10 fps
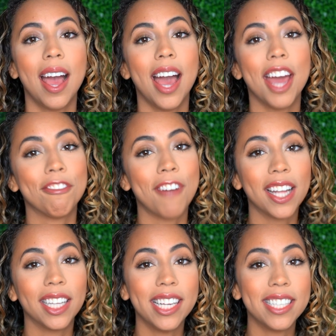And
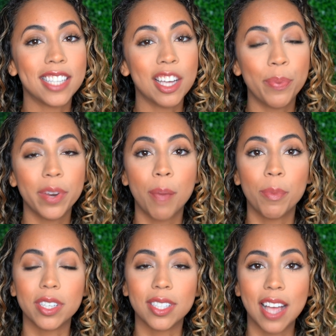finally, tip
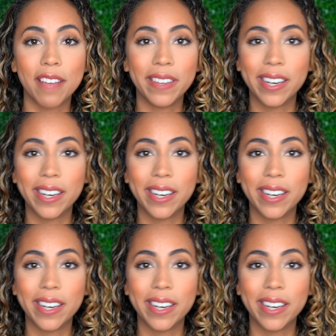number 7